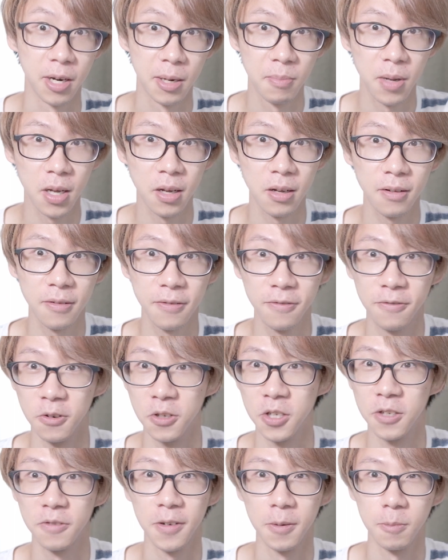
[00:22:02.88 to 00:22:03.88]
mil.
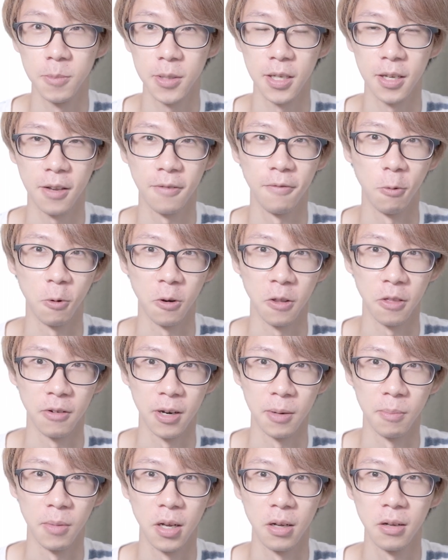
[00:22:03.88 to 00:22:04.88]
Fujifilm's like
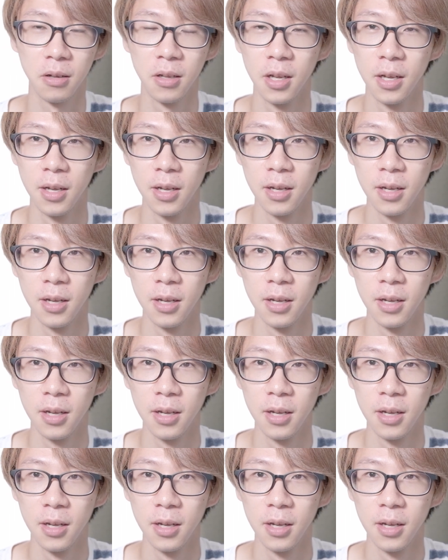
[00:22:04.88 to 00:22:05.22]
43 mil.